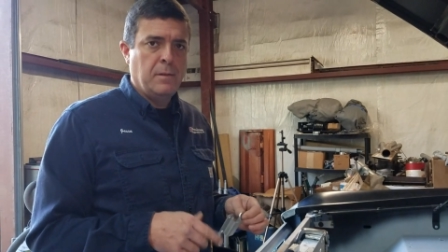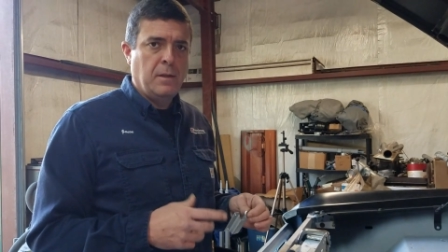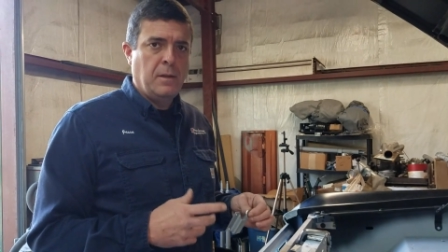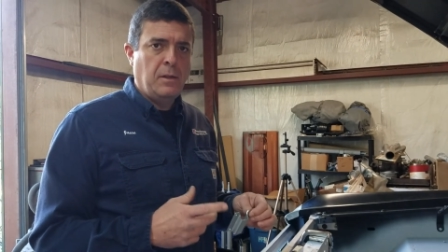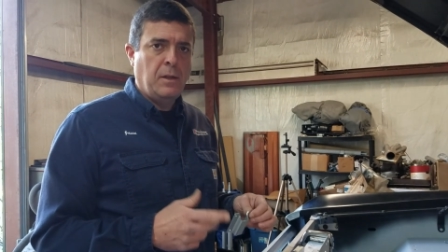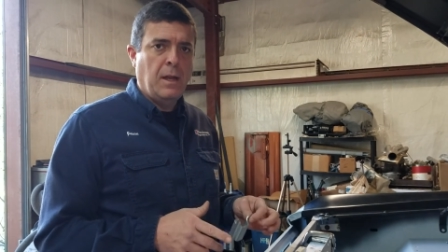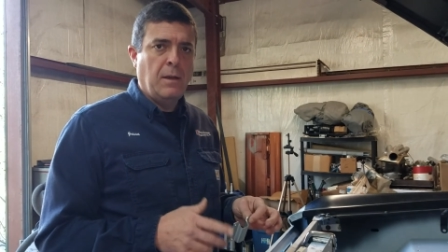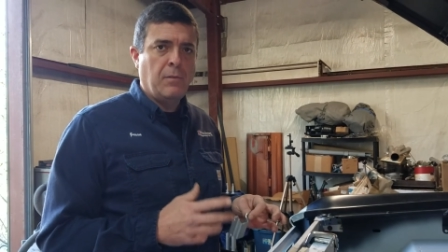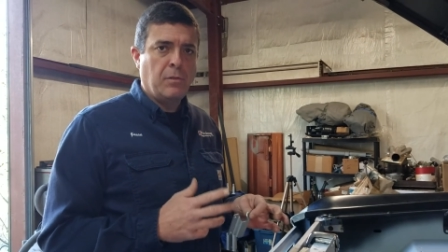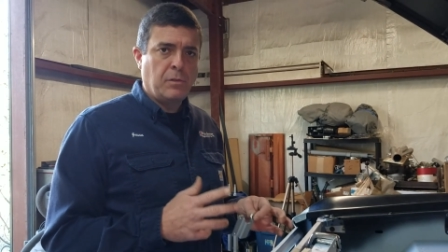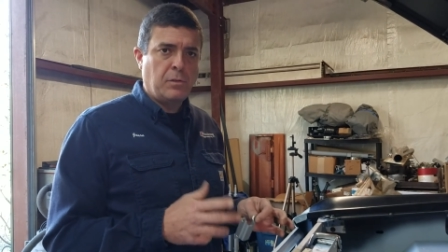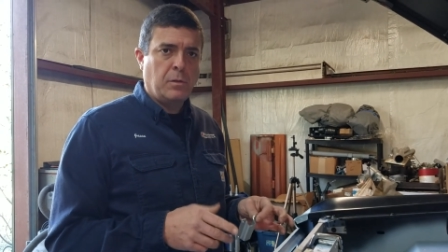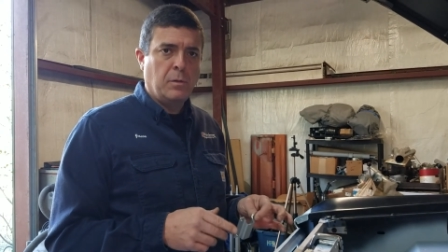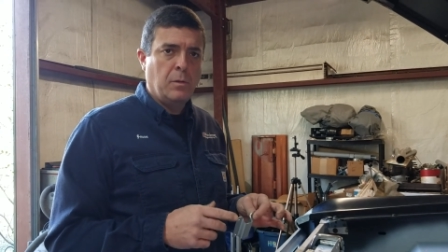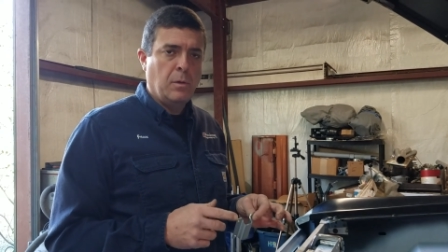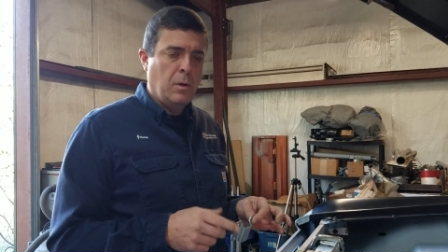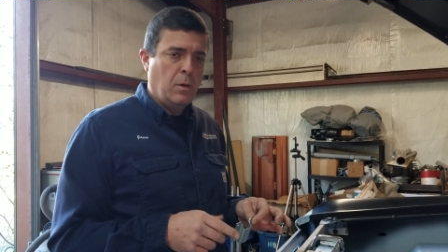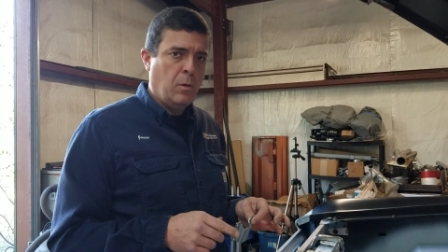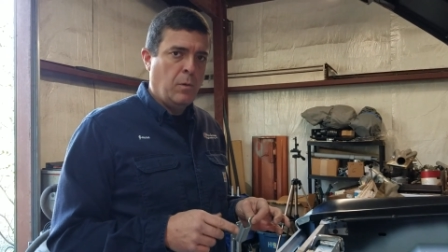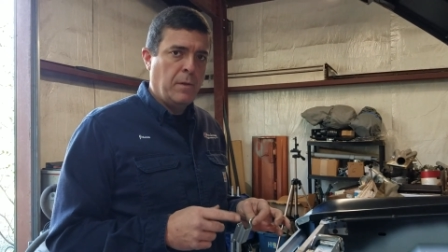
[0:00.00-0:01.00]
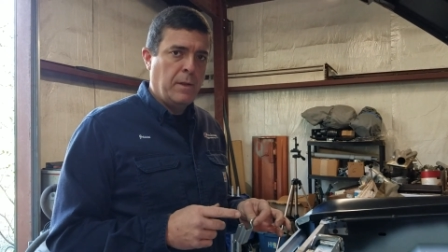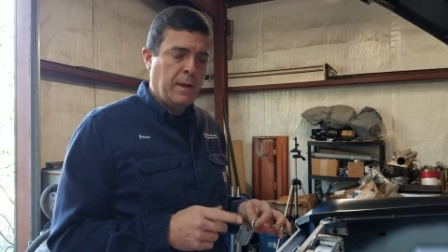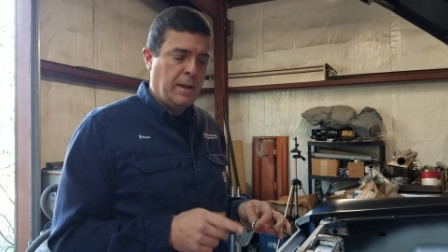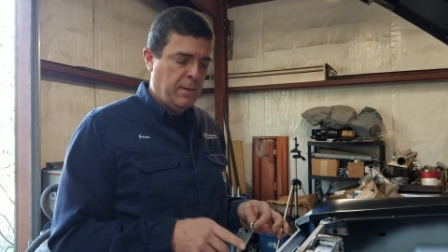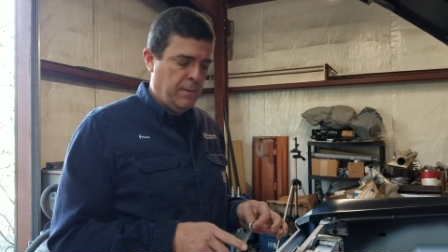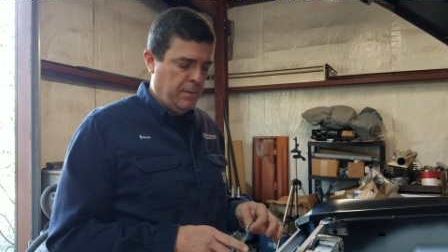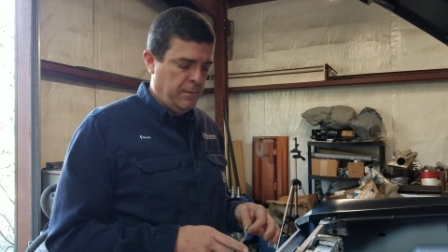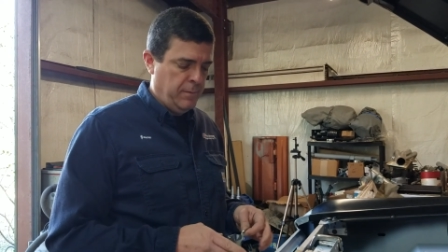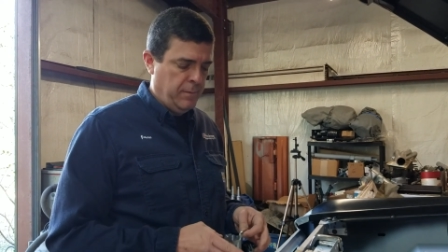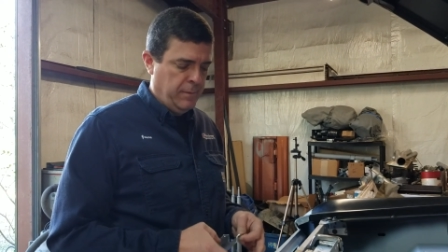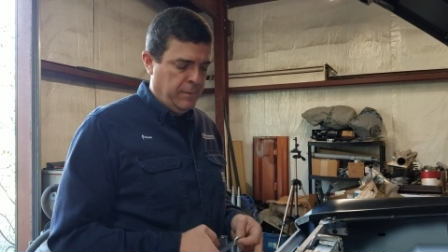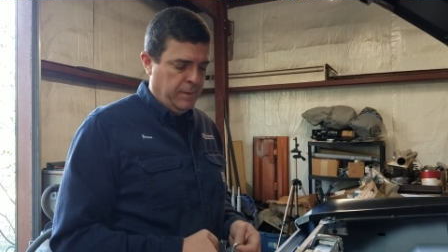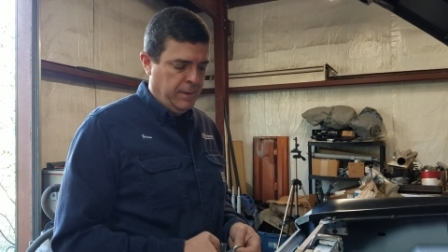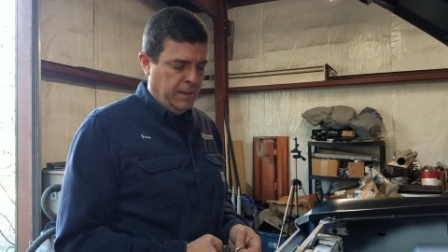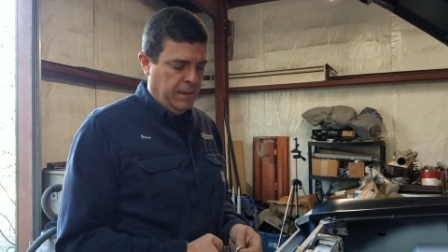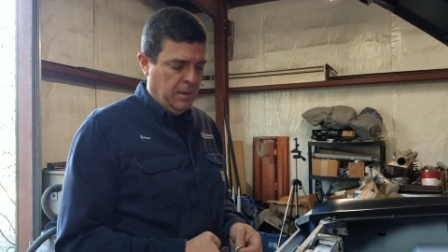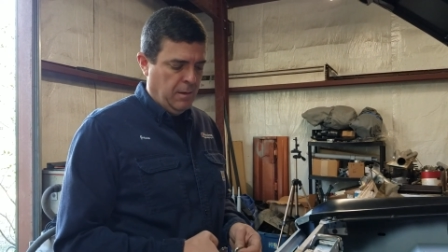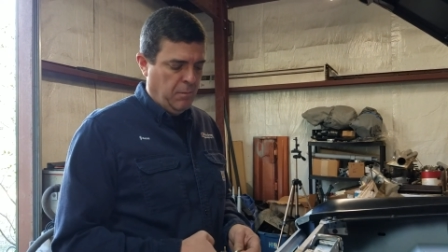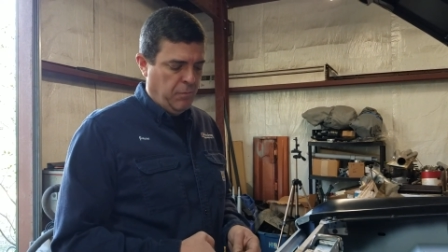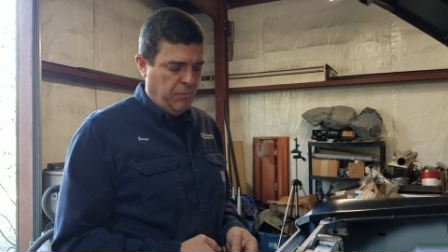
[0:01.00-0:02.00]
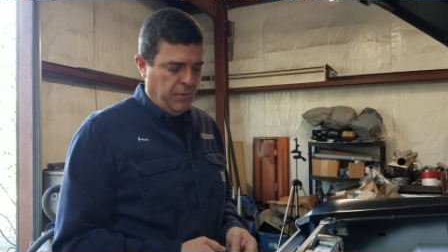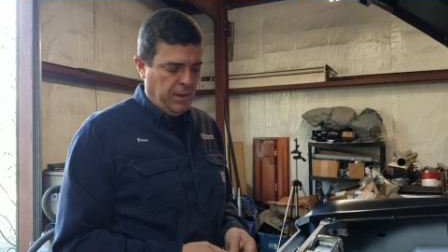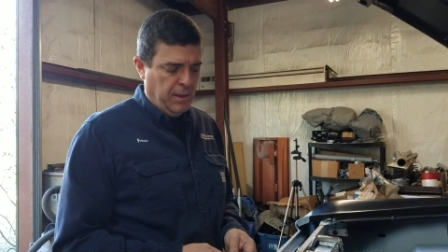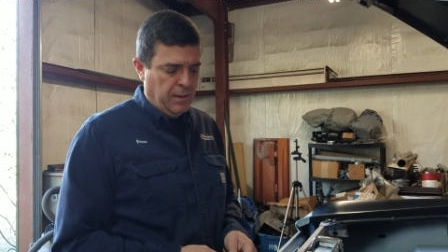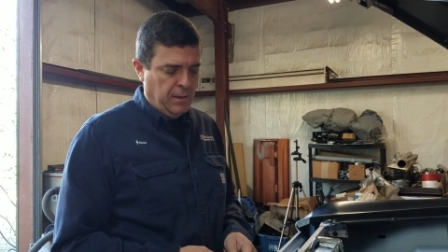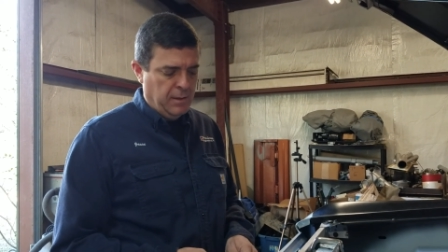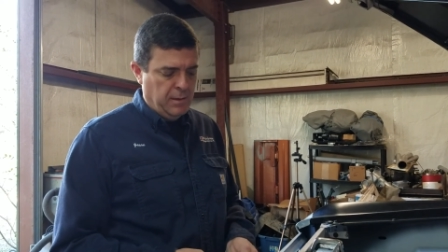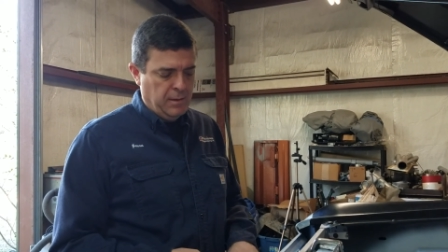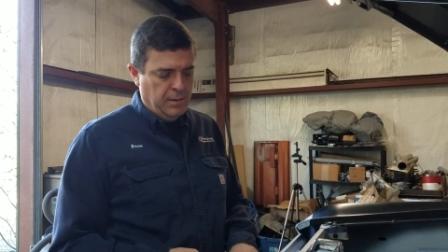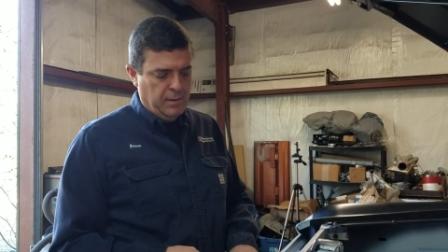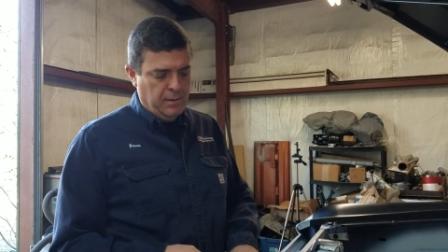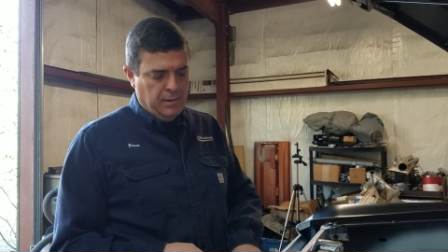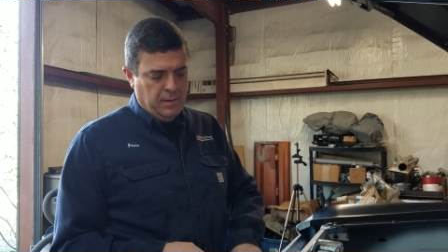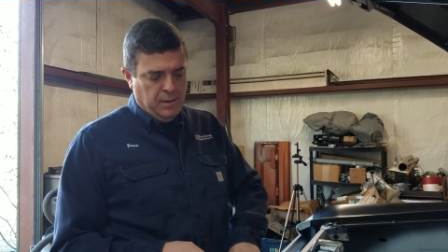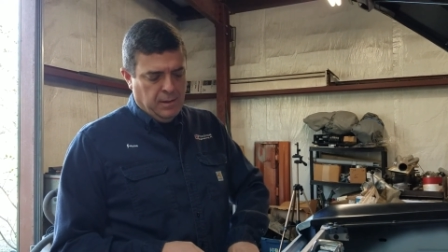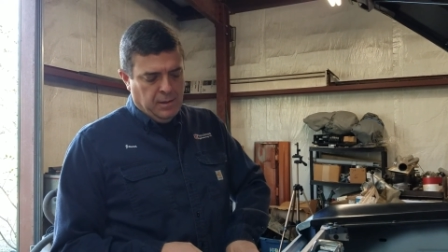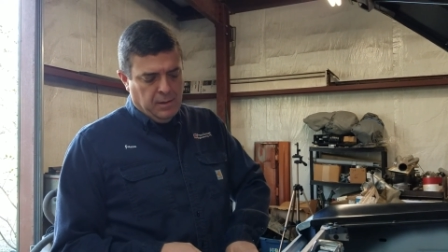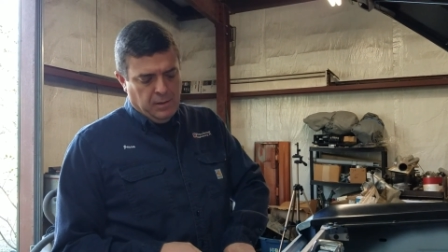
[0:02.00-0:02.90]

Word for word: then you have a screw hole that I end up filling, and